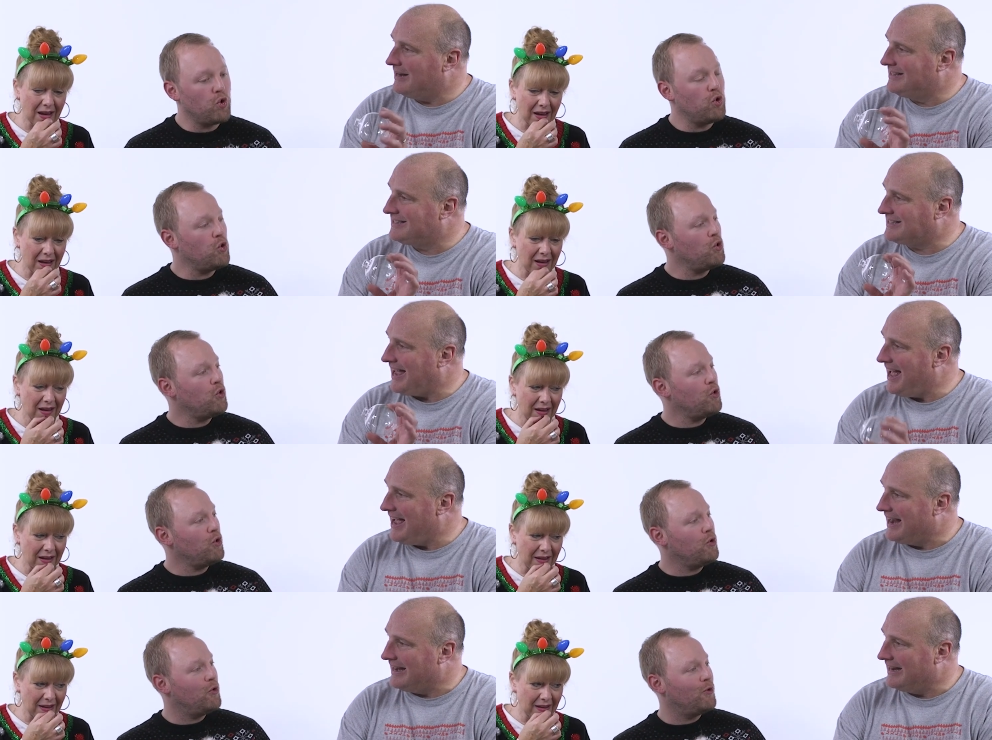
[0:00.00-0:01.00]

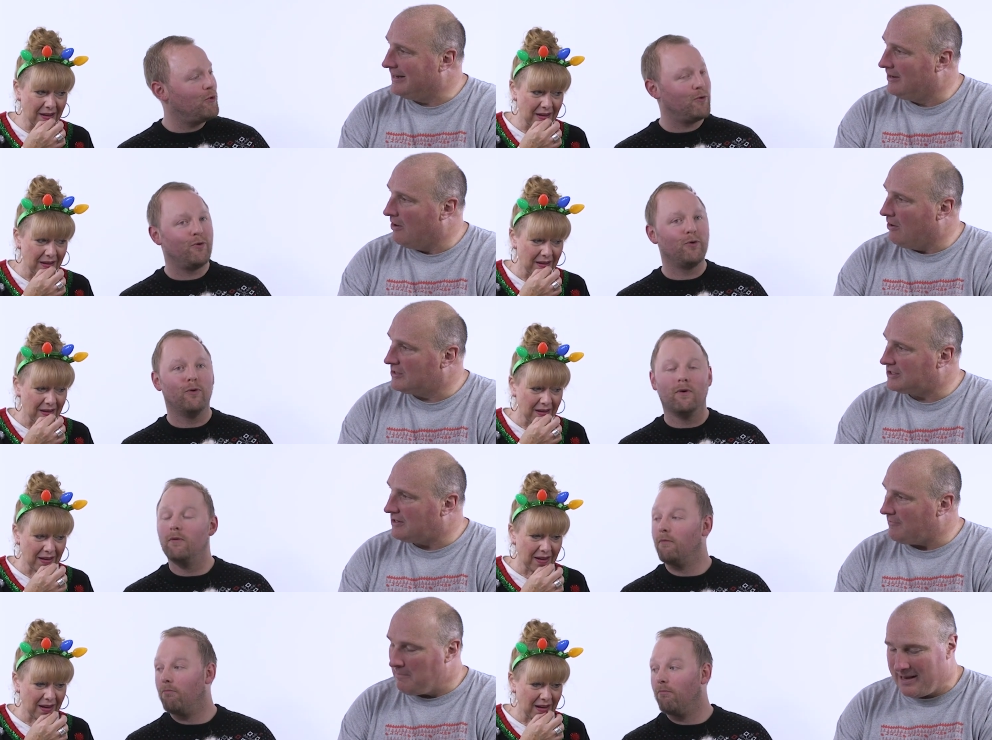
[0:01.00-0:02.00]
Speaker 1: inside? Ooh. Or
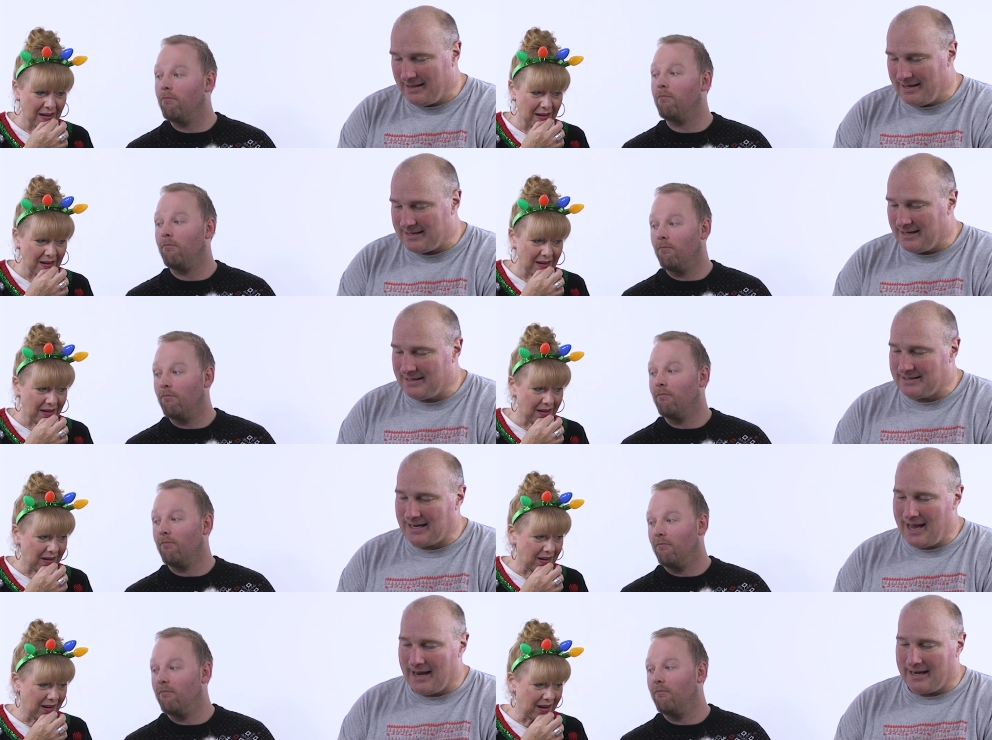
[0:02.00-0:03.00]
stuff my lint
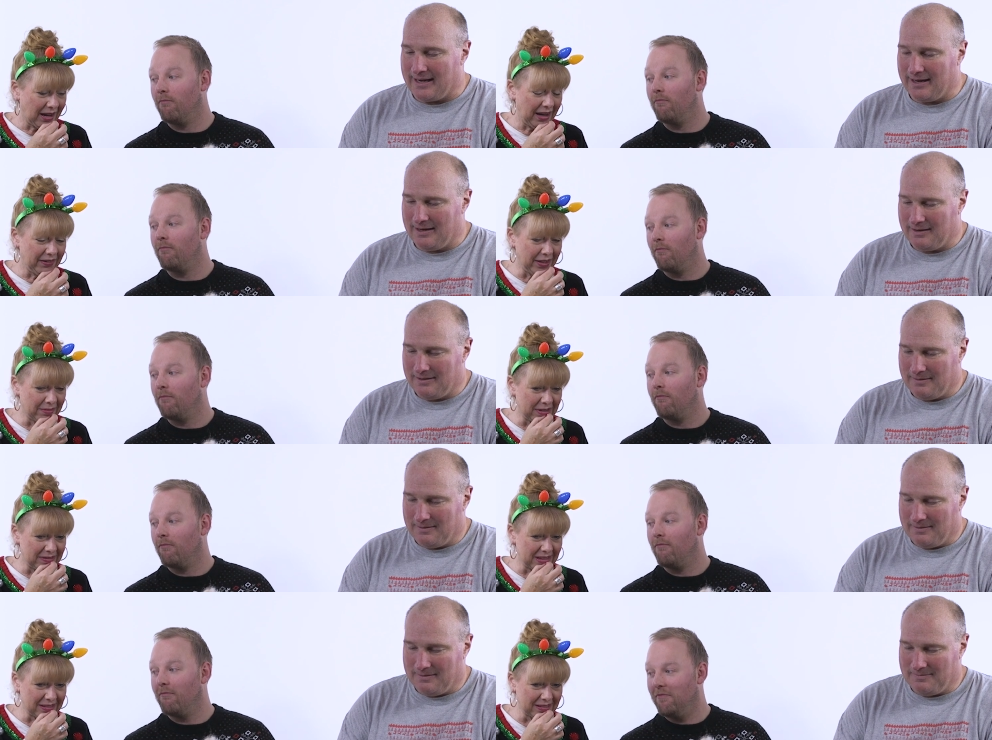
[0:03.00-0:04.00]
inside?
Speaker 2: I have hair on my
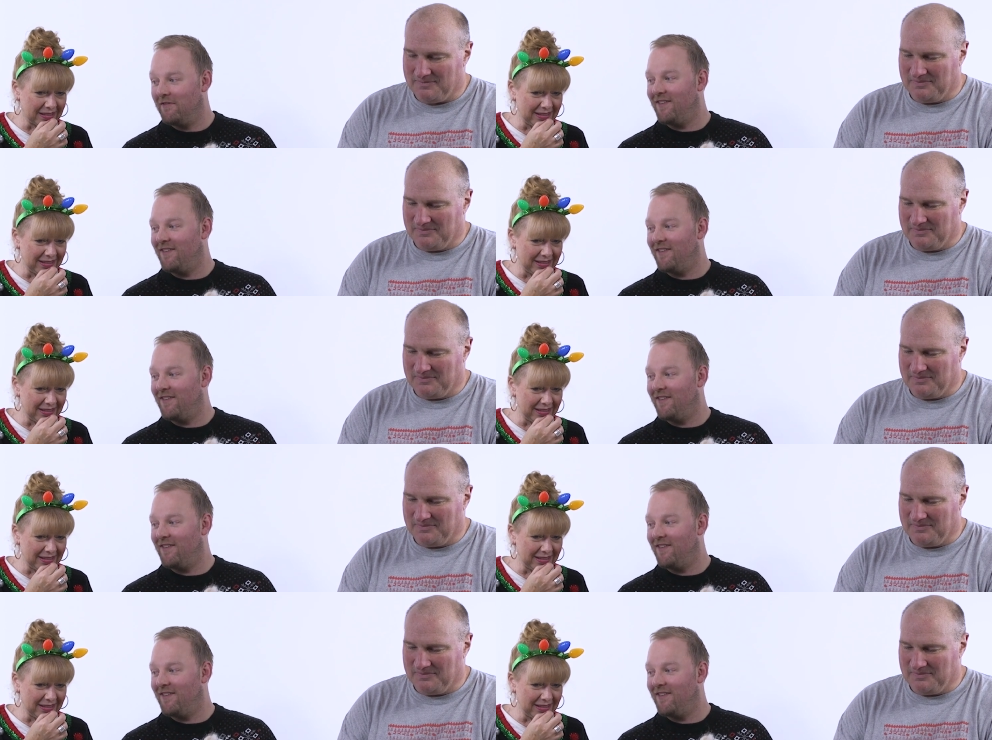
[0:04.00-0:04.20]
mouth. Hold